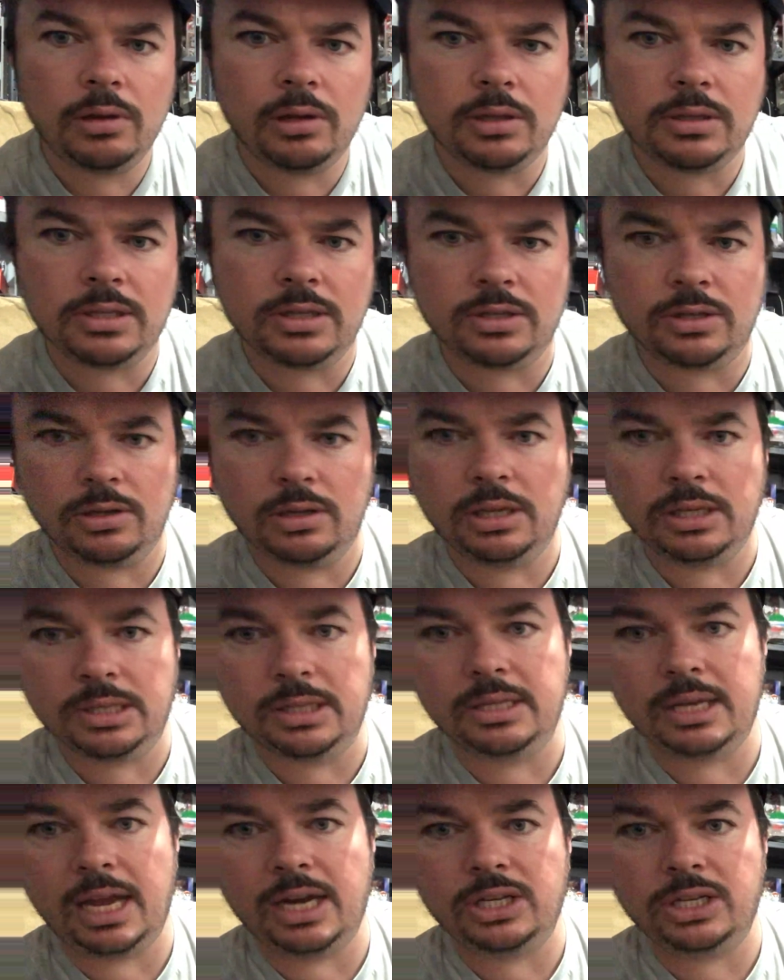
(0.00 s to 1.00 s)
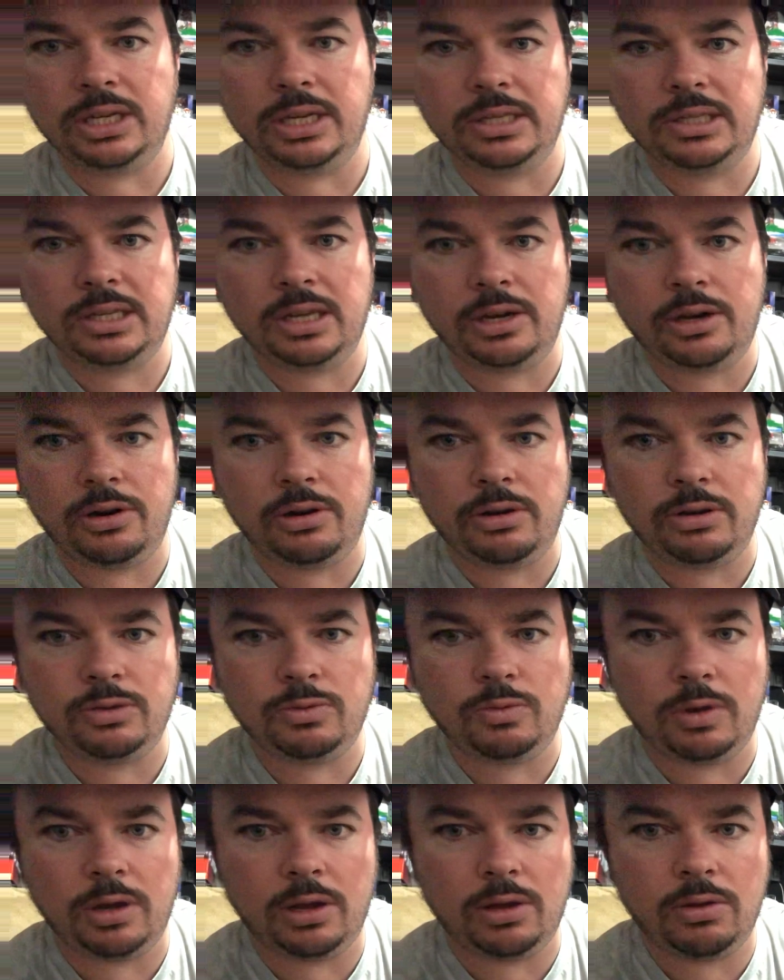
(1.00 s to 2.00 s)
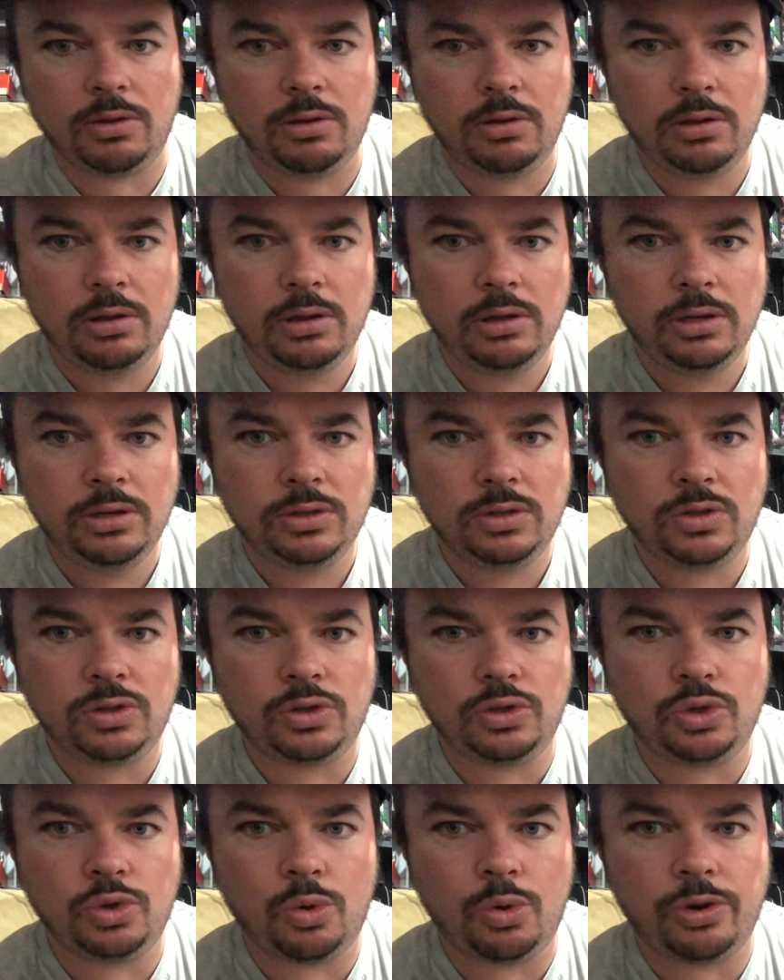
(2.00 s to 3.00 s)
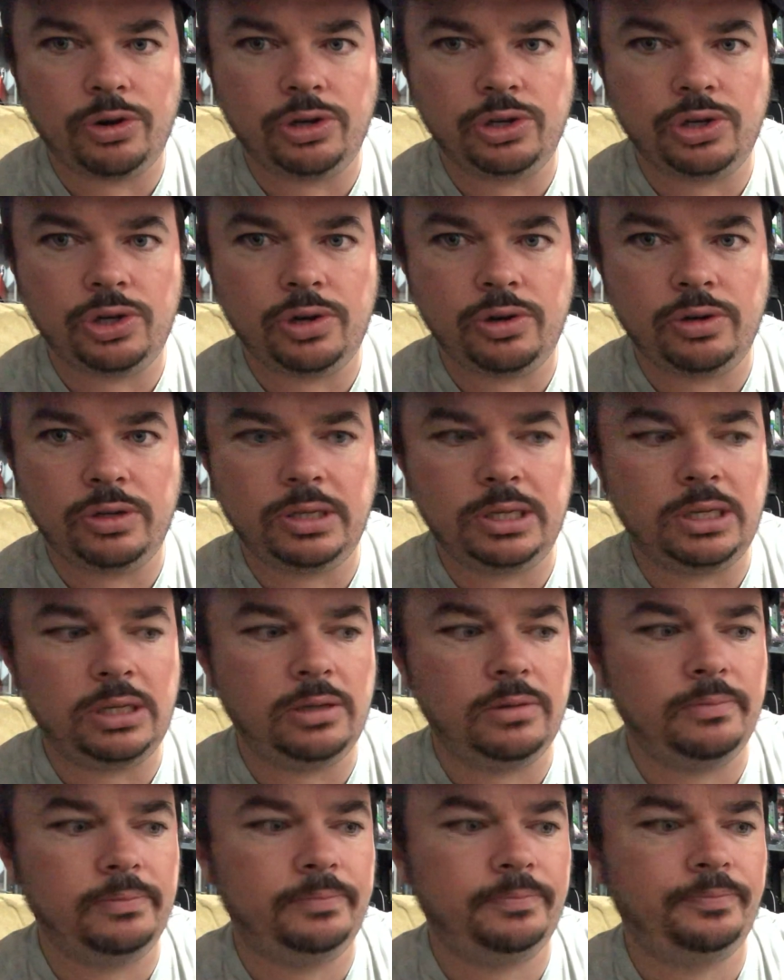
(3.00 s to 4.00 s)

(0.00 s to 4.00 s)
This is actually a sticker as well. This is a Jordan jersey.